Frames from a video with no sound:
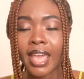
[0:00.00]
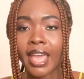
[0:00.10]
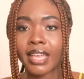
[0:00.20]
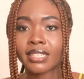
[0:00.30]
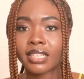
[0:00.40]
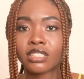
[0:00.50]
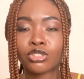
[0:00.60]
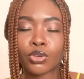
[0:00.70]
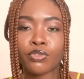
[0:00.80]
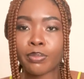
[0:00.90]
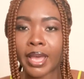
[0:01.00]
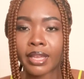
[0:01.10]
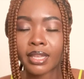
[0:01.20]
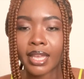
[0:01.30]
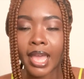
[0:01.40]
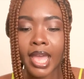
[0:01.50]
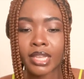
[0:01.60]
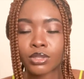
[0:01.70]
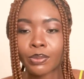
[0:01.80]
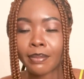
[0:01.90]
and I just drove back
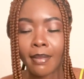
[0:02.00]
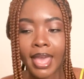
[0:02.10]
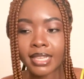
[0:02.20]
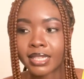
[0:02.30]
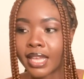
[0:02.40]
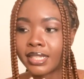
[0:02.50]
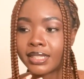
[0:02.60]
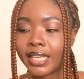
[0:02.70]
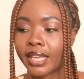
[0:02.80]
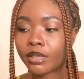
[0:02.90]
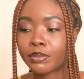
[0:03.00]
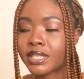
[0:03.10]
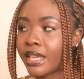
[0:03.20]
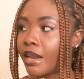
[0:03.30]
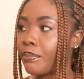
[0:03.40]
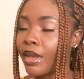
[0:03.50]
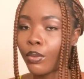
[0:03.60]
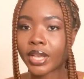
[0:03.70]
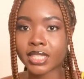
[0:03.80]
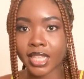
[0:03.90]
and we met, and he helped me set up my
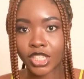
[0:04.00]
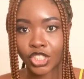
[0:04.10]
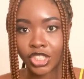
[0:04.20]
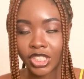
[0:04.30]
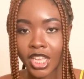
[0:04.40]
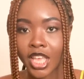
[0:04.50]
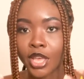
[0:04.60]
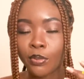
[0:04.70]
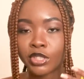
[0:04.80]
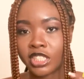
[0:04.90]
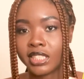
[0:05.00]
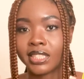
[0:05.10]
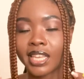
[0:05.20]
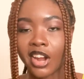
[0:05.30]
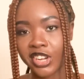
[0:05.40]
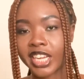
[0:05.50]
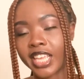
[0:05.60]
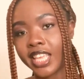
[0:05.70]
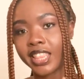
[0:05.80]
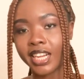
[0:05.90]
workstation, which is currently
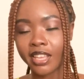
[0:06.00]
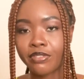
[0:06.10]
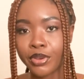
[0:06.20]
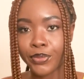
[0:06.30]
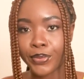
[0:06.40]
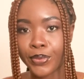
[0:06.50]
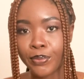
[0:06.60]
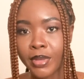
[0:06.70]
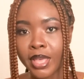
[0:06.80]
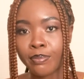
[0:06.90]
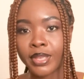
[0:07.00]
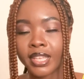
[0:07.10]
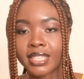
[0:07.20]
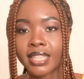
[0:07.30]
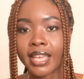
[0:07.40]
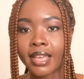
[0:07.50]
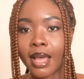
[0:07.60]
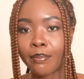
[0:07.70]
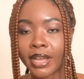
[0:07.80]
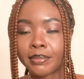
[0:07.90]
in the living room because the
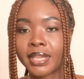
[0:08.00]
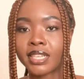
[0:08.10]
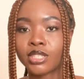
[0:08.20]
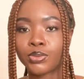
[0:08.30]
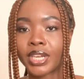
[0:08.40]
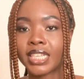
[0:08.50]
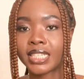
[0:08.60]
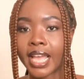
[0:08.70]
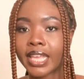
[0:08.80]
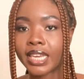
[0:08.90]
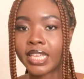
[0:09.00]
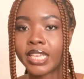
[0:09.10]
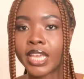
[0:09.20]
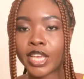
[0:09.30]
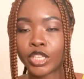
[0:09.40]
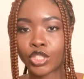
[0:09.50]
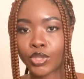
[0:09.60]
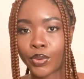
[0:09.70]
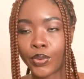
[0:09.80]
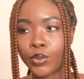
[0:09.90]
apartment is really tiny.
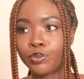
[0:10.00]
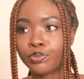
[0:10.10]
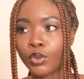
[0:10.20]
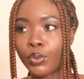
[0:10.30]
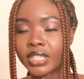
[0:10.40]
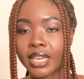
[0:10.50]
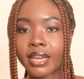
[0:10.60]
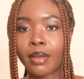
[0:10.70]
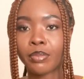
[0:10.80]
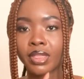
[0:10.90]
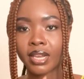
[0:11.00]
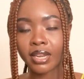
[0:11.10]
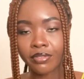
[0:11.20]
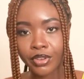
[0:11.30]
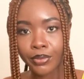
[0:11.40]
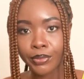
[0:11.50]
So we set it up in the living